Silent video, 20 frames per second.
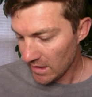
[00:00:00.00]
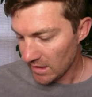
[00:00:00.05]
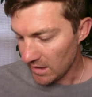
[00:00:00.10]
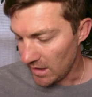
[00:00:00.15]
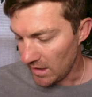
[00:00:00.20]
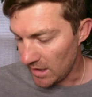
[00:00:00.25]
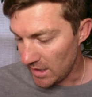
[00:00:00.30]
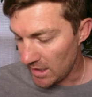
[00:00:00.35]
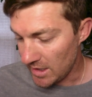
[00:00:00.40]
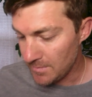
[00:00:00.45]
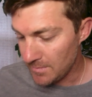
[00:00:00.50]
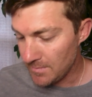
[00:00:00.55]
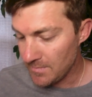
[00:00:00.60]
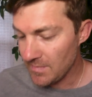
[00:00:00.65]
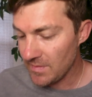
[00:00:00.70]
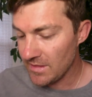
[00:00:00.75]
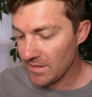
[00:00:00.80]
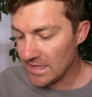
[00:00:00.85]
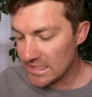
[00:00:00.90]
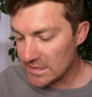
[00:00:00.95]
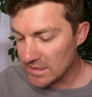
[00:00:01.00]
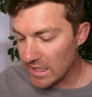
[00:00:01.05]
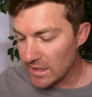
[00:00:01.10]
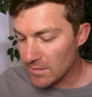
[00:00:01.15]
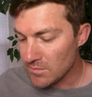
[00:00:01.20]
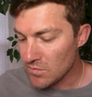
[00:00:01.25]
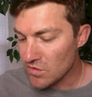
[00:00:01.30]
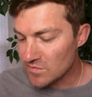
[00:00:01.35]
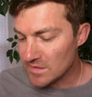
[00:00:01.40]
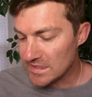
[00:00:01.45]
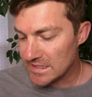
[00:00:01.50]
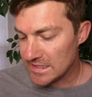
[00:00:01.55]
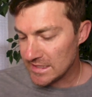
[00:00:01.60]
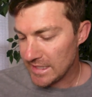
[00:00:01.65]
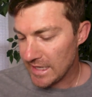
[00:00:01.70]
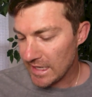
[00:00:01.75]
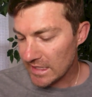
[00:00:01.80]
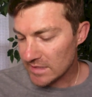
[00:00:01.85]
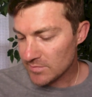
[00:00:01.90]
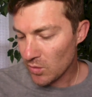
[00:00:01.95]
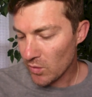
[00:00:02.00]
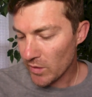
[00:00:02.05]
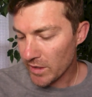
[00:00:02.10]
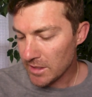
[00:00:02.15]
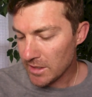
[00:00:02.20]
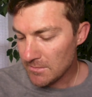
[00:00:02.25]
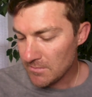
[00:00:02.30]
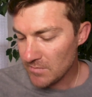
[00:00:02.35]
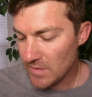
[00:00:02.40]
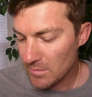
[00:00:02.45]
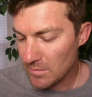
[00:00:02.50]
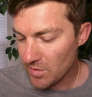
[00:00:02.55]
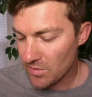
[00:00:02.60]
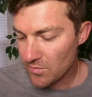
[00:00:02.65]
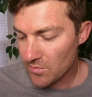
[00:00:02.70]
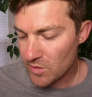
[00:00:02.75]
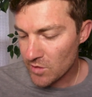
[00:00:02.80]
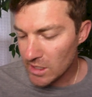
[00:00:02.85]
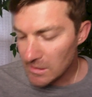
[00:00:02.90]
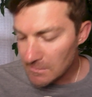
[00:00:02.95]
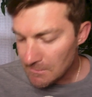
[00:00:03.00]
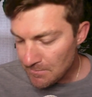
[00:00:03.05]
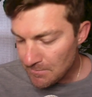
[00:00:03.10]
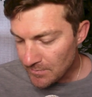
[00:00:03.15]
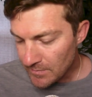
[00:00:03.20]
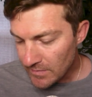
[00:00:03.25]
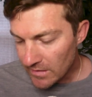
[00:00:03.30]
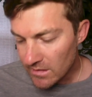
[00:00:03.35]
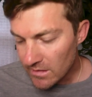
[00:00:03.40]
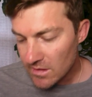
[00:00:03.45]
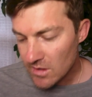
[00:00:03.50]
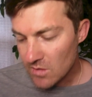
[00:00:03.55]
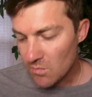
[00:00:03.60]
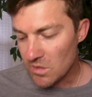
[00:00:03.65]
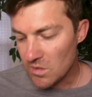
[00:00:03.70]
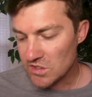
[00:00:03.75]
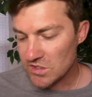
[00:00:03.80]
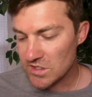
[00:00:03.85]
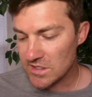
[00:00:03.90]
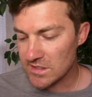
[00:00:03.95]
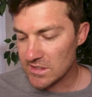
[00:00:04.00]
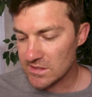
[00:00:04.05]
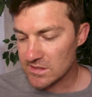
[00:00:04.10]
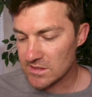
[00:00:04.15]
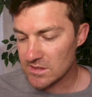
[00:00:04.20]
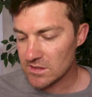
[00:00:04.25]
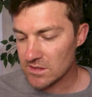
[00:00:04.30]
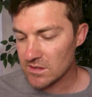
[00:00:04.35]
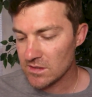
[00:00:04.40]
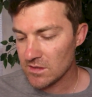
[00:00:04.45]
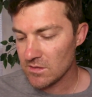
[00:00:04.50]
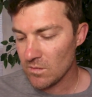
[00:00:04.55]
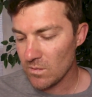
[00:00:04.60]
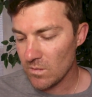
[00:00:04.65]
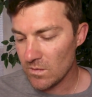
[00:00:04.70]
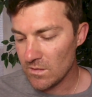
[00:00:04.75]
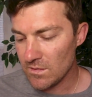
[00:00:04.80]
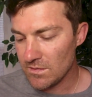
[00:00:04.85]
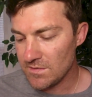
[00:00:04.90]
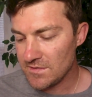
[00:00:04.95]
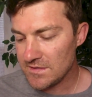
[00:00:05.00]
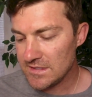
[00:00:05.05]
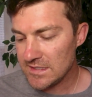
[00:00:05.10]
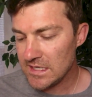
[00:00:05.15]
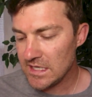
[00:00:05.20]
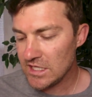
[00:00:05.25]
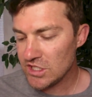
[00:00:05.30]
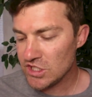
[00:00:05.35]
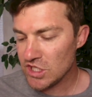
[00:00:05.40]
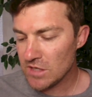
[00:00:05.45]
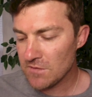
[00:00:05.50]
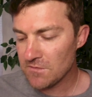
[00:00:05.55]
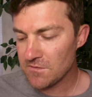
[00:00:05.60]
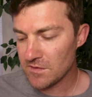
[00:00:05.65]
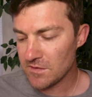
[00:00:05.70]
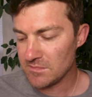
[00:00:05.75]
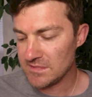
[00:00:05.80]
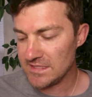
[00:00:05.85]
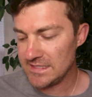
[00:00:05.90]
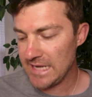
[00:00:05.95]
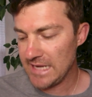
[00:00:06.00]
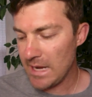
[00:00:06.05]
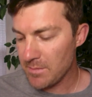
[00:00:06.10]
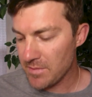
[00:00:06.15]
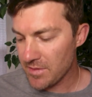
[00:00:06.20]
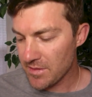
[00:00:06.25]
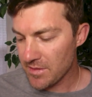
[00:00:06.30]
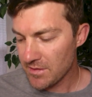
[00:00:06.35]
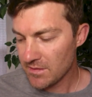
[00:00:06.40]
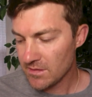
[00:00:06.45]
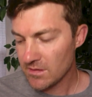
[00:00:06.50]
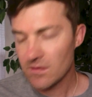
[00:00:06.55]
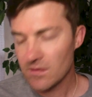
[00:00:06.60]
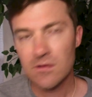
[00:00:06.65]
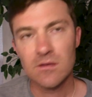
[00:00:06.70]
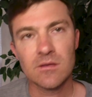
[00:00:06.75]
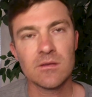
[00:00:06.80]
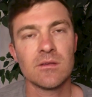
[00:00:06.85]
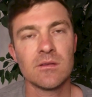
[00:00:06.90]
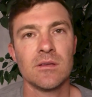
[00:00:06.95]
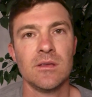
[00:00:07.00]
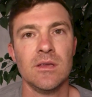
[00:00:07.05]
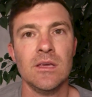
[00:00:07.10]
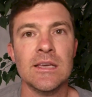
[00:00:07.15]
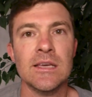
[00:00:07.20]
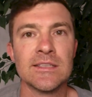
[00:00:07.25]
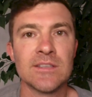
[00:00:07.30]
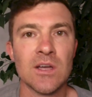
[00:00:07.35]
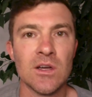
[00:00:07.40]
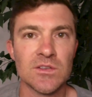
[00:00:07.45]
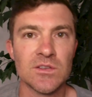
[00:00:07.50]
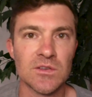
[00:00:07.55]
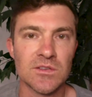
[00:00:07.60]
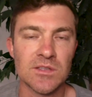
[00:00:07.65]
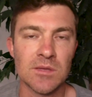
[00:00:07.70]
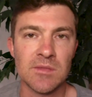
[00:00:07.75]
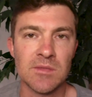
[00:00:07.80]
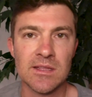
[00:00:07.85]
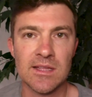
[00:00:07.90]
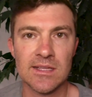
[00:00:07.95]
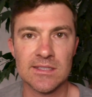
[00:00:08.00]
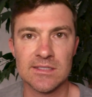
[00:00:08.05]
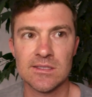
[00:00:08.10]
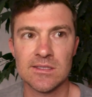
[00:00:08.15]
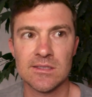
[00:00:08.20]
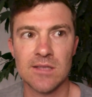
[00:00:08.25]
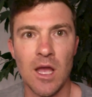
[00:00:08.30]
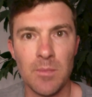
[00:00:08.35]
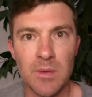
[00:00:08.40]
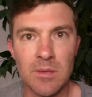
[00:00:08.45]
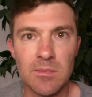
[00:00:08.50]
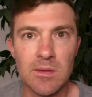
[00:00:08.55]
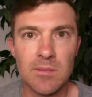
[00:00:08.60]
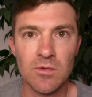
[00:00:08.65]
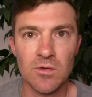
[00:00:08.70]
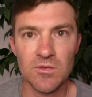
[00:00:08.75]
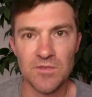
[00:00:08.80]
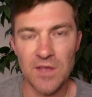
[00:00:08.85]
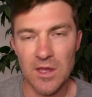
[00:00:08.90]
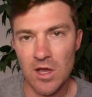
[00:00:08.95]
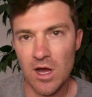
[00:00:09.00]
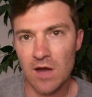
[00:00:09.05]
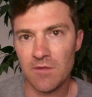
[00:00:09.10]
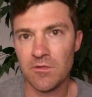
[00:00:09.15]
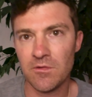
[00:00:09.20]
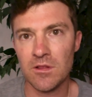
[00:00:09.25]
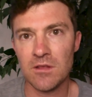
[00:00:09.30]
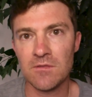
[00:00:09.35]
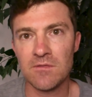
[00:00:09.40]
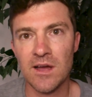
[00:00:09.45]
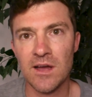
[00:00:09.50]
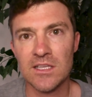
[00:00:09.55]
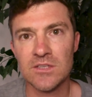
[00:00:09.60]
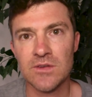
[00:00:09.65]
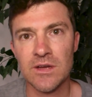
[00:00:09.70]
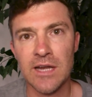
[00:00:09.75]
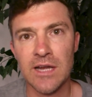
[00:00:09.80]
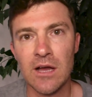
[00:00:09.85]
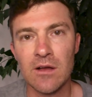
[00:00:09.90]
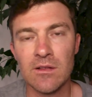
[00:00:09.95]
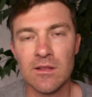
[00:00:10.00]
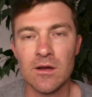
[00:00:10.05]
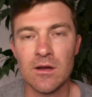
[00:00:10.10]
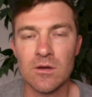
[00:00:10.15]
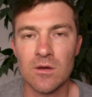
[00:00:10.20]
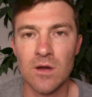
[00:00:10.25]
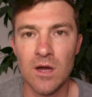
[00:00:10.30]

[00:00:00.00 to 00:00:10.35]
Um, this kind of moves me to the next point, number three, which is teaching from depth is also something that's helping people take off really fast right now.